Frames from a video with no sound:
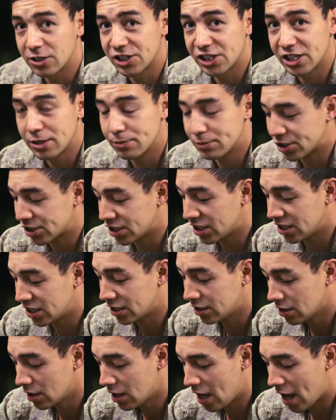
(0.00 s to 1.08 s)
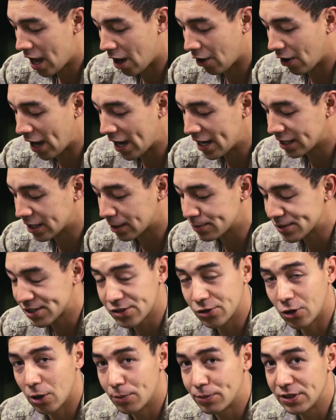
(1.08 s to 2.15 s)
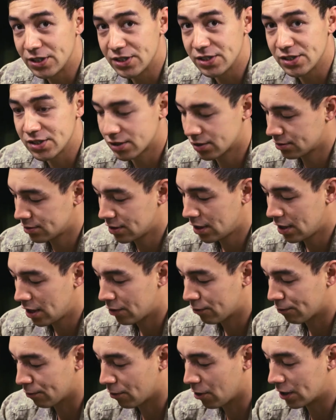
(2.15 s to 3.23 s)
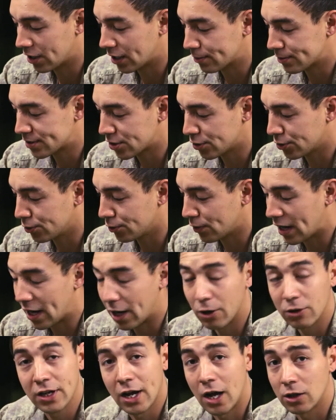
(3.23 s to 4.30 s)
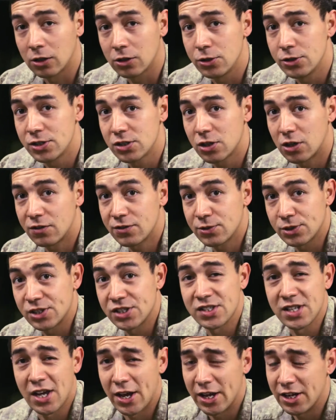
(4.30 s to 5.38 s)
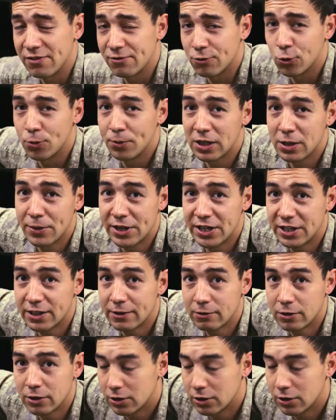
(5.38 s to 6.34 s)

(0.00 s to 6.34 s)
GMG, our AW snipers, right up to our Carl Gustavs, which is our 84mm.